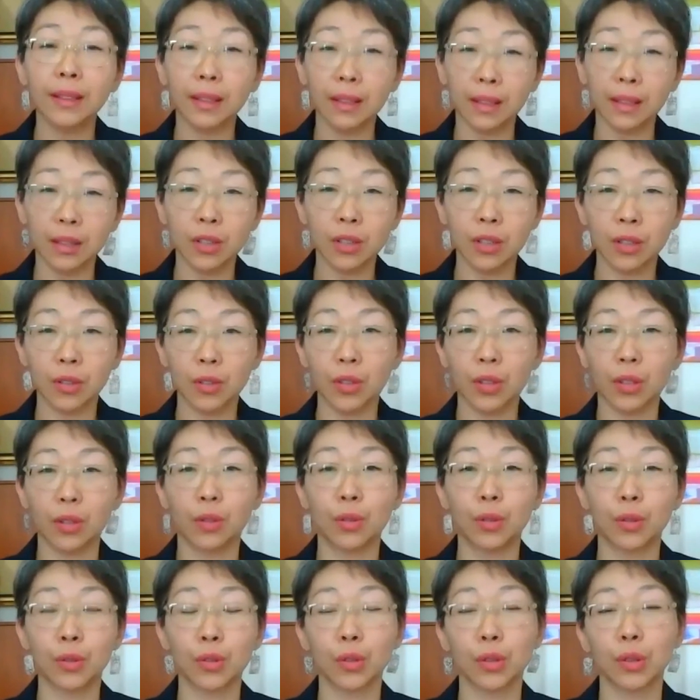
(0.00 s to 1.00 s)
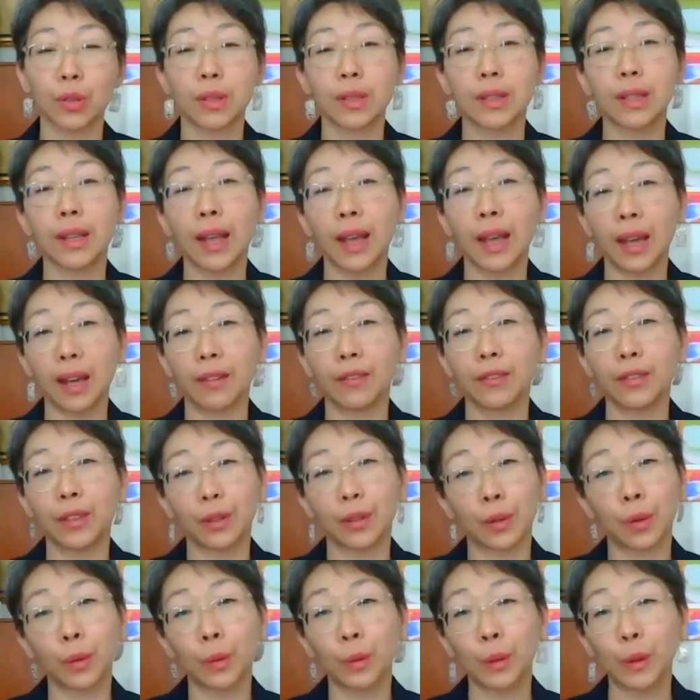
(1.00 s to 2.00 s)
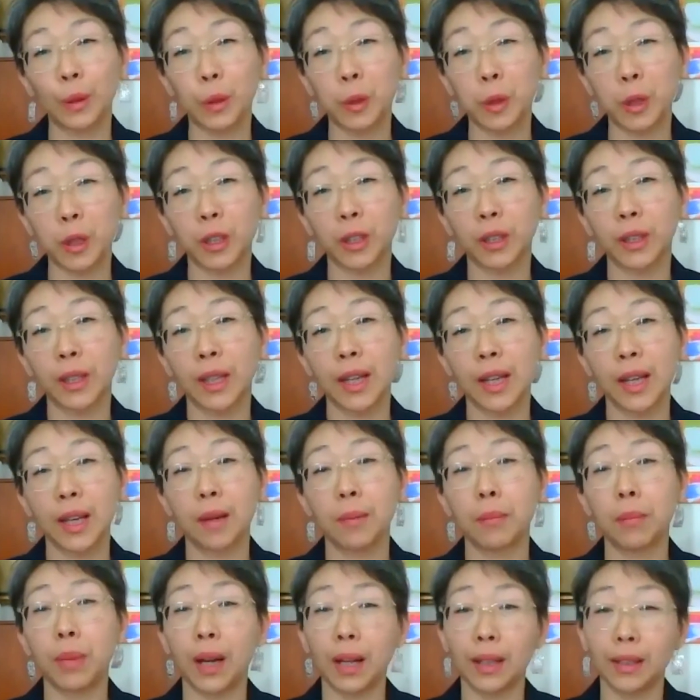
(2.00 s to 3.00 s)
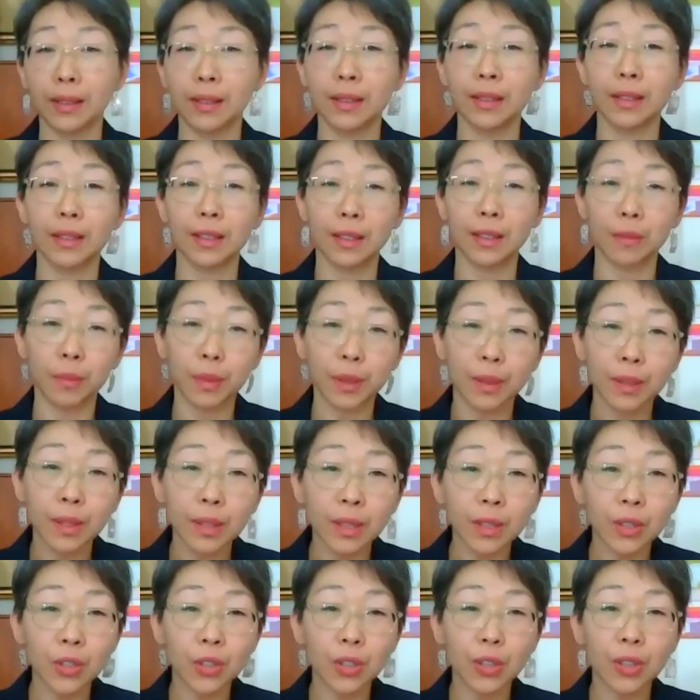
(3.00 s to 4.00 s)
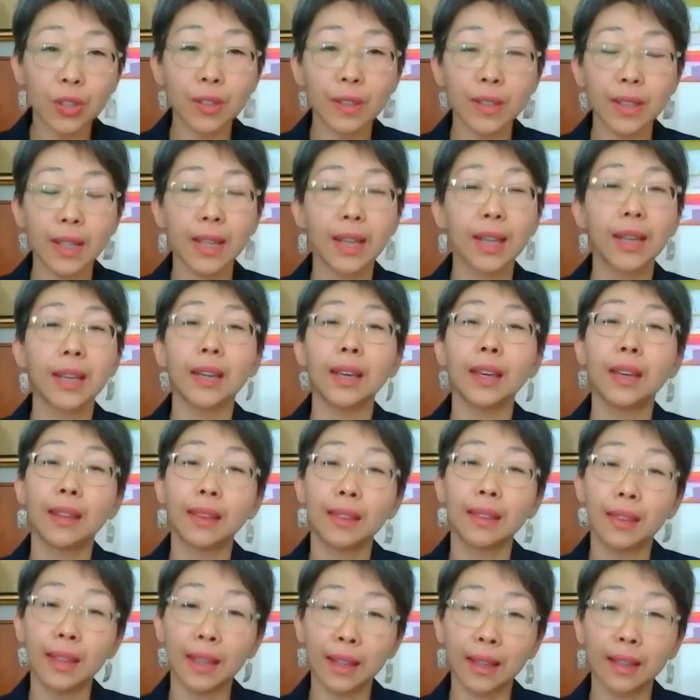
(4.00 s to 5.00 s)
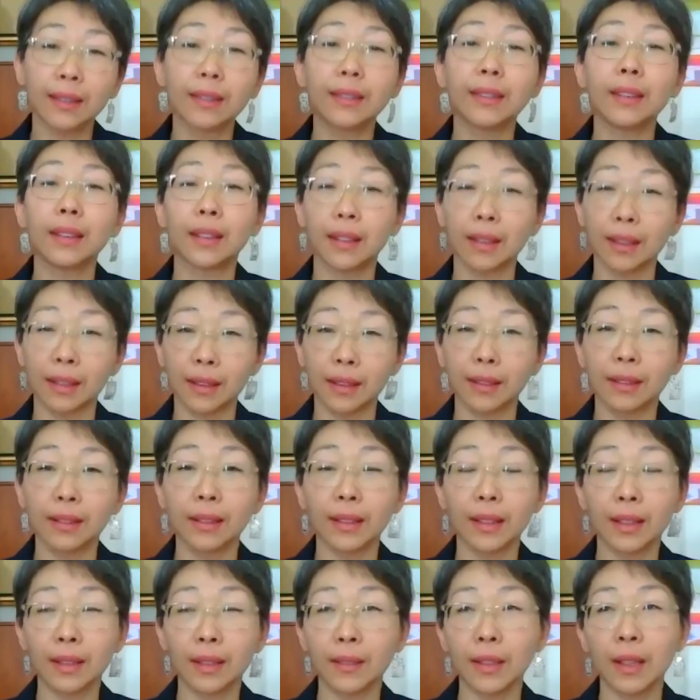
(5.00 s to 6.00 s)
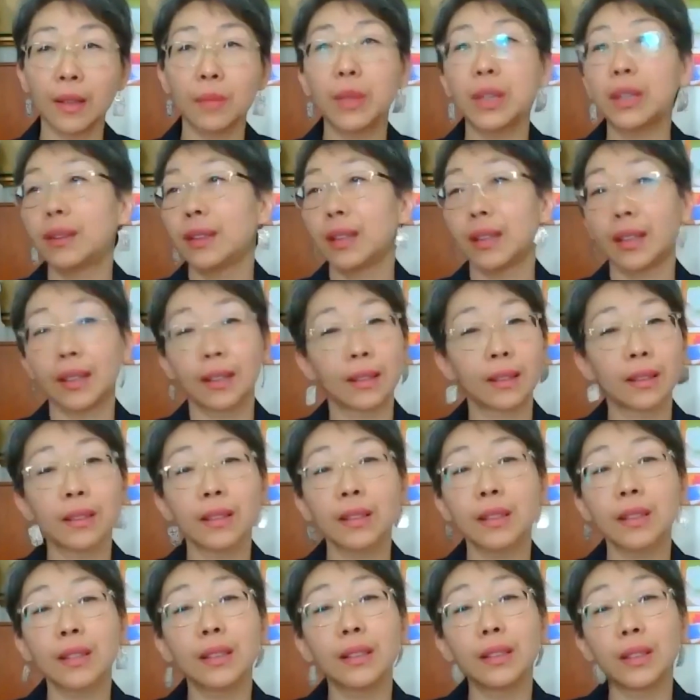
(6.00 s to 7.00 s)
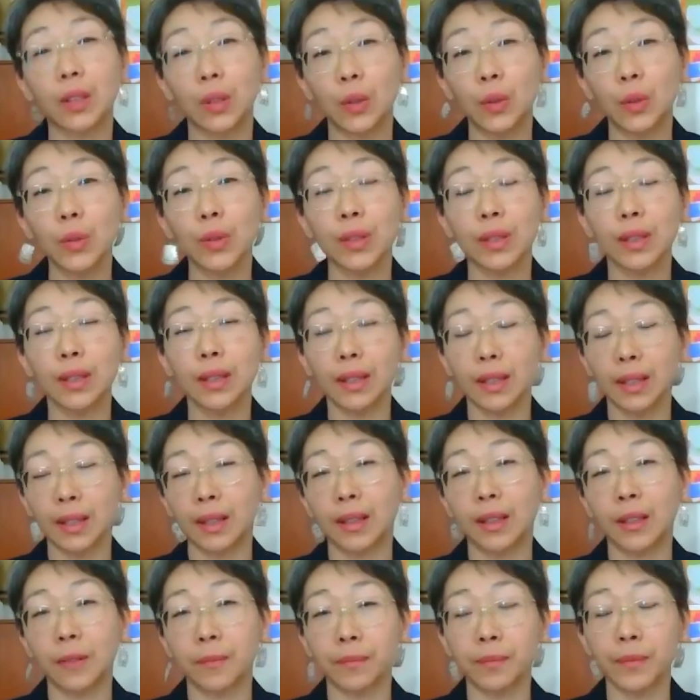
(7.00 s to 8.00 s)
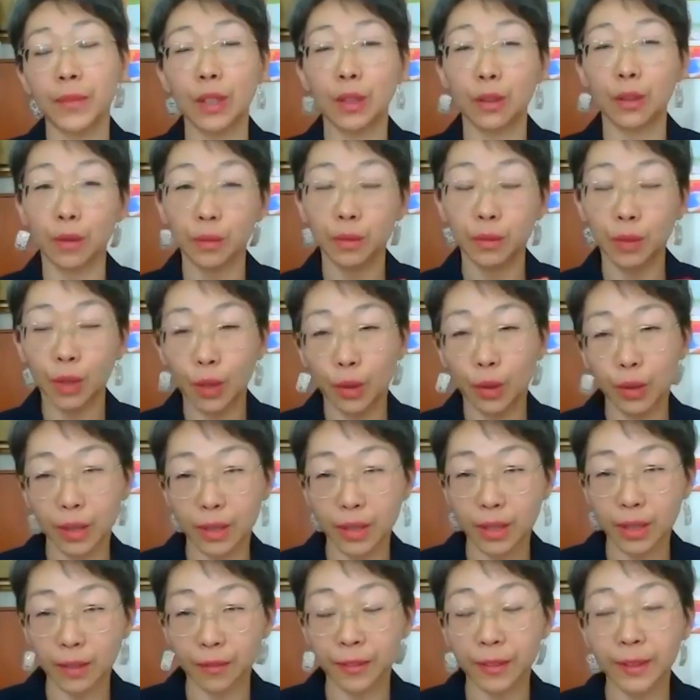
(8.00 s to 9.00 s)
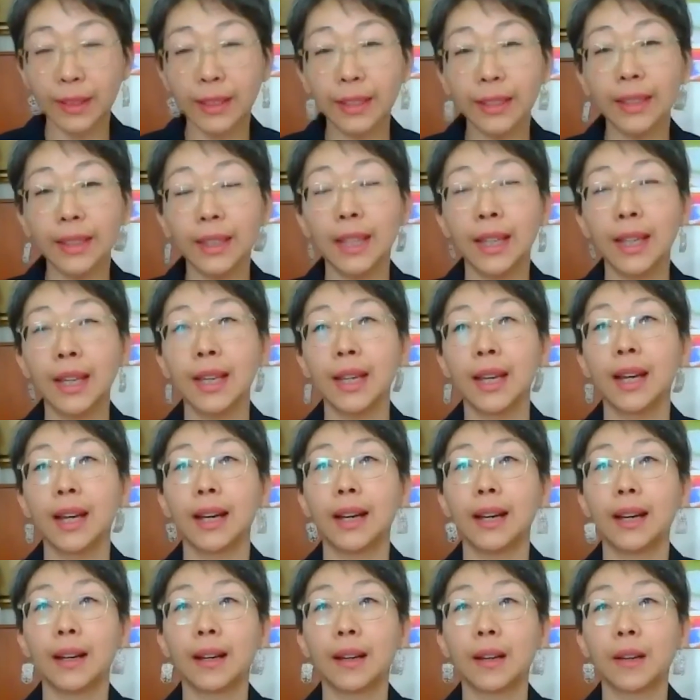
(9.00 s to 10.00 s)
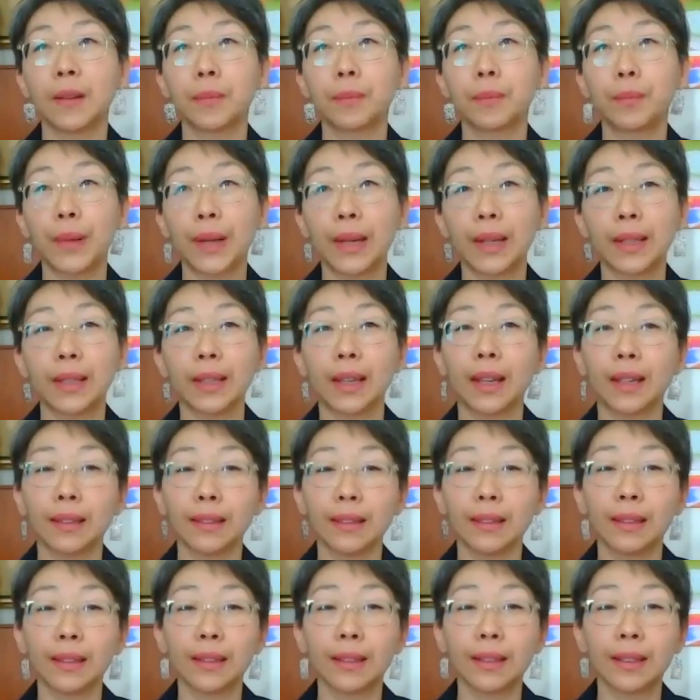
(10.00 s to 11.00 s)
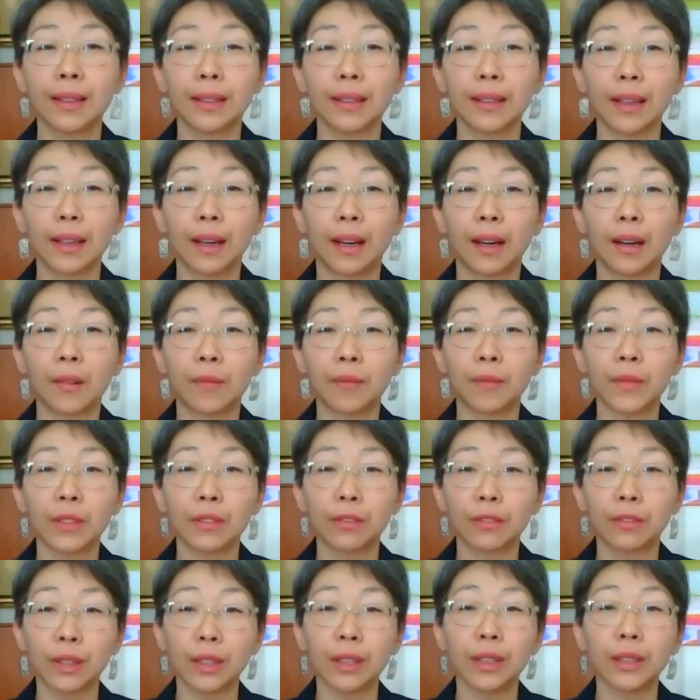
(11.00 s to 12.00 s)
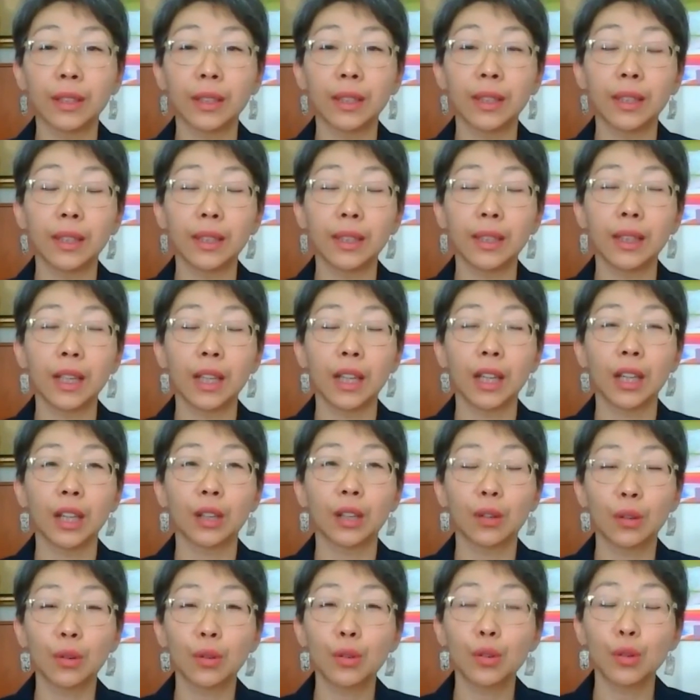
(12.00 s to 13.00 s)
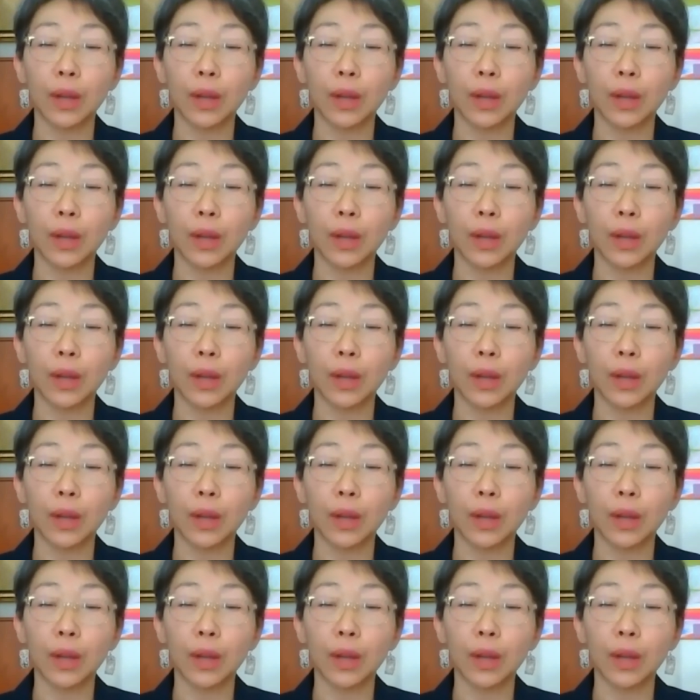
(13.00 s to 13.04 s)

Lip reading: each institution. They have their own local policies and procedures, and then they can still use it, code it differently. But I think really good to